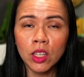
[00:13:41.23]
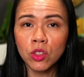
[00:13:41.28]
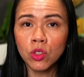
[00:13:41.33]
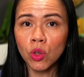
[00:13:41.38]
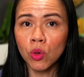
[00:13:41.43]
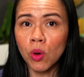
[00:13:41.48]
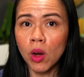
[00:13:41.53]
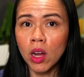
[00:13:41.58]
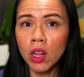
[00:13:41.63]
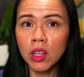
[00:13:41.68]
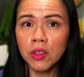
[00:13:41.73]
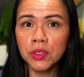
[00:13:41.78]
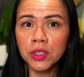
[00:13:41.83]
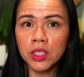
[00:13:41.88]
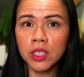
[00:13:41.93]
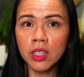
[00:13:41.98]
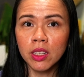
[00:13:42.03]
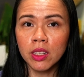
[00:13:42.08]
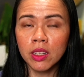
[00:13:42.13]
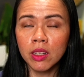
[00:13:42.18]
And so all of a
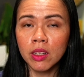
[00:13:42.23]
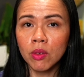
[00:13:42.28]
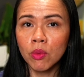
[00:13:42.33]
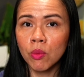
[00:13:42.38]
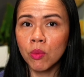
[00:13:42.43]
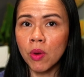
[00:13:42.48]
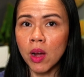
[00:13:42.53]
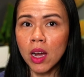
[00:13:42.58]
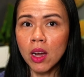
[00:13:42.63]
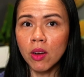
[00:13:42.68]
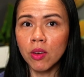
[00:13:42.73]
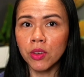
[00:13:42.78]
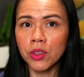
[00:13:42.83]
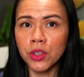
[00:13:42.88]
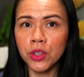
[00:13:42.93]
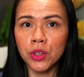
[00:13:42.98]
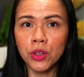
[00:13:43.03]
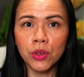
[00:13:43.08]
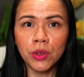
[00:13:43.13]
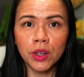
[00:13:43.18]
sudden, wow,
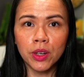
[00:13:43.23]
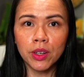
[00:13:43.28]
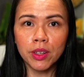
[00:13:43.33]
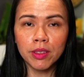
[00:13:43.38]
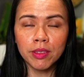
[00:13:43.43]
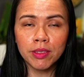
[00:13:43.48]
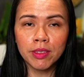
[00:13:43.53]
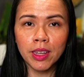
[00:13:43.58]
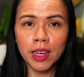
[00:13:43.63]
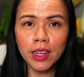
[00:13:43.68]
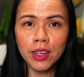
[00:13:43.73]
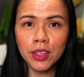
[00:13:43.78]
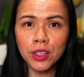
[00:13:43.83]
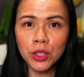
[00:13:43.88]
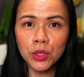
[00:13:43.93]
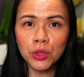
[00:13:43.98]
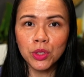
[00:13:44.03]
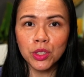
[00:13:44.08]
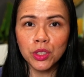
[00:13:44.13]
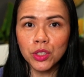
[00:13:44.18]
your debt
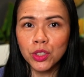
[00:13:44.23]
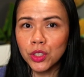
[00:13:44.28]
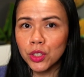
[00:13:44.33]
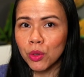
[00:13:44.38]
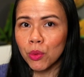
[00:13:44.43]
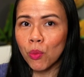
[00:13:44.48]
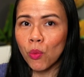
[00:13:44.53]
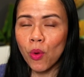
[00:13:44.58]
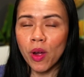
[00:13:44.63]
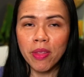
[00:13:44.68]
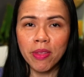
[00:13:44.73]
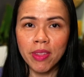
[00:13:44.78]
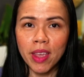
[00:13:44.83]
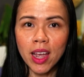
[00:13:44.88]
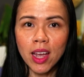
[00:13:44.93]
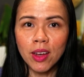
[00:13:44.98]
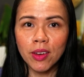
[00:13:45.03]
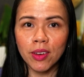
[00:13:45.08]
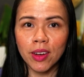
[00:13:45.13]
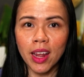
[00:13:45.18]
usage went
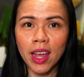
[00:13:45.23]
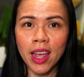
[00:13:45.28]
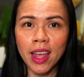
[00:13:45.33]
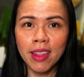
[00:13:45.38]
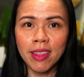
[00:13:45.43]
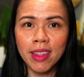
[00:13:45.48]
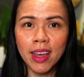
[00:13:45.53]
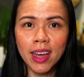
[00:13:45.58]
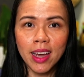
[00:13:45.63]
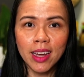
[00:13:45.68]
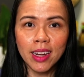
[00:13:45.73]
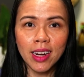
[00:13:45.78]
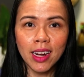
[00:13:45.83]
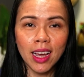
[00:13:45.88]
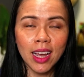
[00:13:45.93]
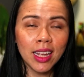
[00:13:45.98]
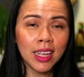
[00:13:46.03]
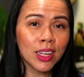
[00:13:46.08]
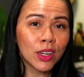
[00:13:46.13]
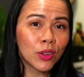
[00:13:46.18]
down, and that
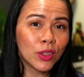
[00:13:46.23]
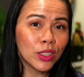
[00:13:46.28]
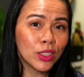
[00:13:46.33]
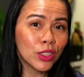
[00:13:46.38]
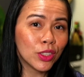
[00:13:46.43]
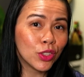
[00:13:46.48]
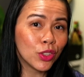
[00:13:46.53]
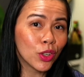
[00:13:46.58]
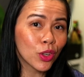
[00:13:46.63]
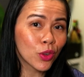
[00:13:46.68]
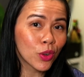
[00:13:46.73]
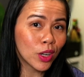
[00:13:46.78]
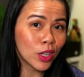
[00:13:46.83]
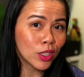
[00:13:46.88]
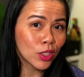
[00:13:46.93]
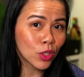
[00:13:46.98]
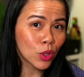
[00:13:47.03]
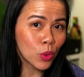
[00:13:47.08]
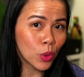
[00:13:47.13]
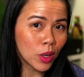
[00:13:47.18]
increases your
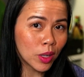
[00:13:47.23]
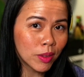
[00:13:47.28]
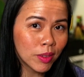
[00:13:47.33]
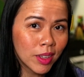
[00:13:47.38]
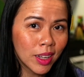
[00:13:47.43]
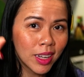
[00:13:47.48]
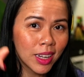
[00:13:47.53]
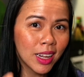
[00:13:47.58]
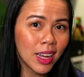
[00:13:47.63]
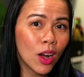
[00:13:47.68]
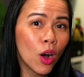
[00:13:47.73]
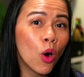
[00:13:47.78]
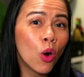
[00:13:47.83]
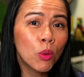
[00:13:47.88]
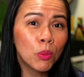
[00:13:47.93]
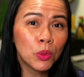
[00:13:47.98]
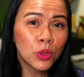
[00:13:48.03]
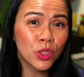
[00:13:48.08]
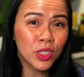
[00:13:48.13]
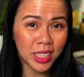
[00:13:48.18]
credit score
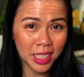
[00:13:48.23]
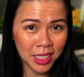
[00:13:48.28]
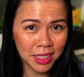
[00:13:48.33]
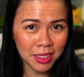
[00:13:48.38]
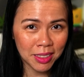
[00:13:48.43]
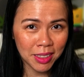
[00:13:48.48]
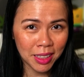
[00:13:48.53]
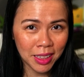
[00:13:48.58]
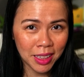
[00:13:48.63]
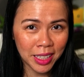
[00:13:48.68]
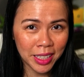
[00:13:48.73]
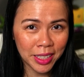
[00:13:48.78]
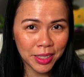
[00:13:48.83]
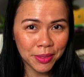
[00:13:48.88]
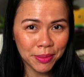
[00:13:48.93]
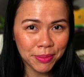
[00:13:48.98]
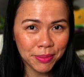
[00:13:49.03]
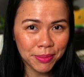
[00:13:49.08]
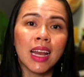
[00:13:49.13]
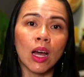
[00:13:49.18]
almost
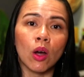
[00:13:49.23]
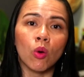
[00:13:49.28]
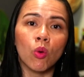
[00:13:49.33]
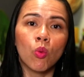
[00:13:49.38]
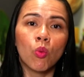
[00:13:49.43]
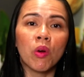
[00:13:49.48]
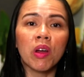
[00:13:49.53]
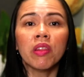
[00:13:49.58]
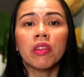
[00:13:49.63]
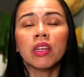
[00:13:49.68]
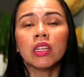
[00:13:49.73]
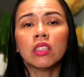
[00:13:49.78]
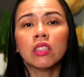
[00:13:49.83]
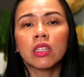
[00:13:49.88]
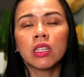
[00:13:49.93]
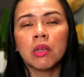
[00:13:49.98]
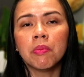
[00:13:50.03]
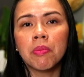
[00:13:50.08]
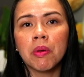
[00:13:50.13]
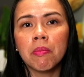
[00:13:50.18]
instantly. Now, one thing
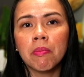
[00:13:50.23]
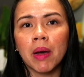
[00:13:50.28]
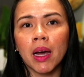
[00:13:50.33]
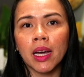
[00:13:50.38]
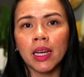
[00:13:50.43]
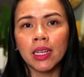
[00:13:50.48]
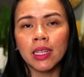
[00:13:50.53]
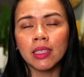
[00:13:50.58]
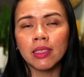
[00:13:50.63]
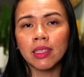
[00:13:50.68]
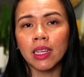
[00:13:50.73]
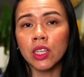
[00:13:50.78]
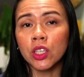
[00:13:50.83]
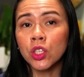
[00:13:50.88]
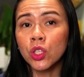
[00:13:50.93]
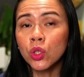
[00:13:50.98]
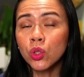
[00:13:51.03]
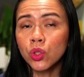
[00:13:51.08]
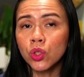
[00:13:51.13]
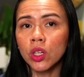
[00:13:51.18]
to keep in mind is that
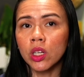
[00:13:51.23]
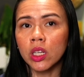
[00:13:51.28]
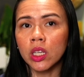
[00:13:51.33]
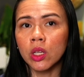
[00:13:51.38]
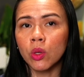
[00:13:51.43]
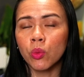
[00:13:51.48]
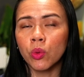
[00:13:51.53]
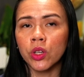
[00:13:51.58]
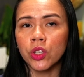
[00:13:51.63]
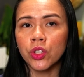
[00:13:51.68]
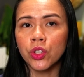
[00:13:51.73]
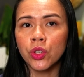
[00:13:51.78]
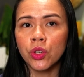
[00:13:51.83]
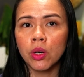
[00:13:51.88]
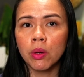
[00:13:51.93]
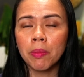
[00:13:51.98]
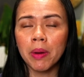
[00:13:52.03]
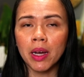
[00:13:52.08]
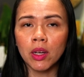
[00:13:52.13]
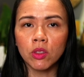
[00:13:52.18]
usually when
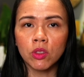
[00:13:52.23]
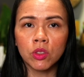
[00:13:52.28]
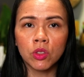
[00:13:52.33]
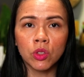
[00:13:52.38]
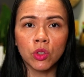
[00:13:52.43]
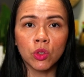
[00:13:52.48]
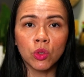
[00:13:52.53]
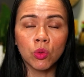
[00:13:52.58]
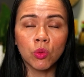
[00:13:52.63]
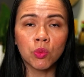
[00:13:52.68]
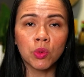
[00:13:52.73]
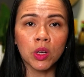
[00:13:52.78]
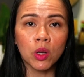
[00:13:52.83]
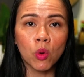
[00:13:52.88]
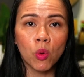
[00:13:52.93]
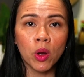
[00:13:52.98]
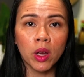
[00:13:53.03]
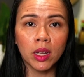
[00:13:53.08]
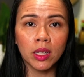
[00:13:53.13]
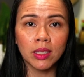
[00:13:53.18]
you're about to
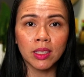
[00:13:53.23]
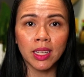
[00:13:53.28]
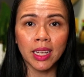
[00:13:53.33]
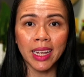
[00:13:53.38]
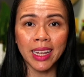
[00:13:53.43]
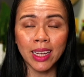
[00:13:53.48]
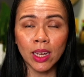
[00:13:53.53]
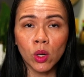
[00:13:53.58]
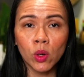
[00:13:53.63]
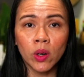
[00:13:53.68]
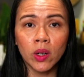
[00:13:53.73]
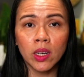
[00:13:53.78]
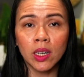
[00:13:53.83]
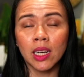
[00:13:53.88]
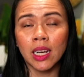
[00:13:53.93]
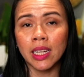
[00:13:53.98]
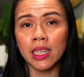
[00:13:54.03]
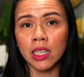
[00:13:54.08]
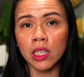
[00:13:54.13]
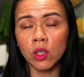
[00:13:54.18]
request a
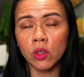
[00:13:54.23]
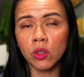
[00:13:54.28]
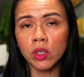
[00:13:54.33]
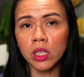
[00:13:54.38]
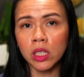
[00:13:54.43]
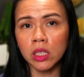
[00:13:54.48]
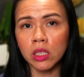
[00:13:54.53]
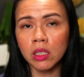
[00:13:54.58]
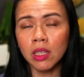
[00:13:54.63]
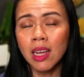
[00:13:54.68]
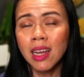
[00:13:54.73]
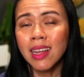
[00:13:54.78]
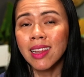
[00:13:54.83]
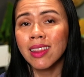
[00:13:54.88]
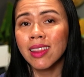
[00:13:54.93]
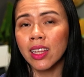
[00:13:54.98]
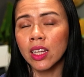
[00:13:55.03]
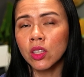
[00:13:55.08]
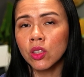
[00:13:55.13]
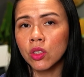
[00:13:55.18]
credit line increase,
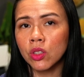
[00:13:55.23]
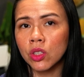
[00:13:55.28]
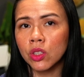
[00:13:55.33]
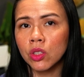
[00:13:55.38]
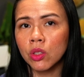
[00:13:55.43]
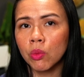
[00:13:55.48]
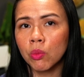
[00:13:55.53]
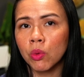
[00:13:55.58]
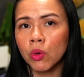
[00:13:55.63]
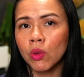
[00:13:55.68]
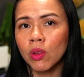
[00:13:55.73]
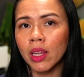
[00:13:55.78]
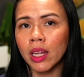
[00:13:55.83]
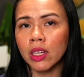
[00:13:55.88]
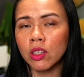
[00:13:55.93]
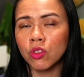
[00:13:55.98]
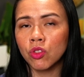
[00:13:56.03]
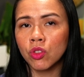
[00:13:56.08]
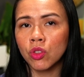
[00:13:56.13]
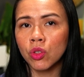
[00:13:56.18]
lenders will
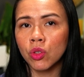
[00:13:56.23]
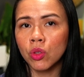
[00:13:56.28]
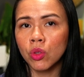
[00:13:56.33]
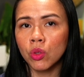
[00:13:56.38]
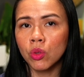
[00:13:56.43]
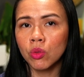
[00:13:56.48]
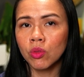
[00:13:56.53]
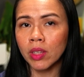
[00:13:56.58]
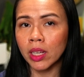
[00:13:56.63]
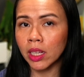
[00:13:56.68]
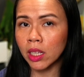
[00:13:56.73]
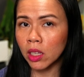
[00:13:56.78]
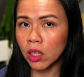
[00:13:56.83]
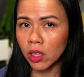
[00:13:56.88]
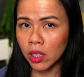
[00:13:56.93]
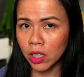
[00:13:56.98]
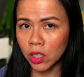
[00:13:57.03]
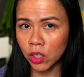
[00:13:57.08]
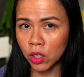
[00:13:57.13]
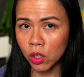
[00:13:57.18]
like to take a
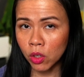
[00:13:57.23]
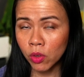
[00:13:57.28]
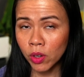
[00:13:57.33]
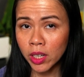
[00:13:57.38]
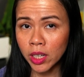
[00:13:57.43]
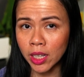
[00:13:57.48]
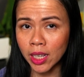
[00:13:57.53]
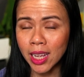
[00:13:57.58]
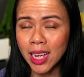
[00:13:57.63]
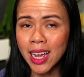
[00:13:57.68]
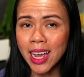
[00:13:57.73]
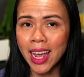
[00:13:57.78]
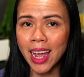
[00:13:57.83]
look at your credit.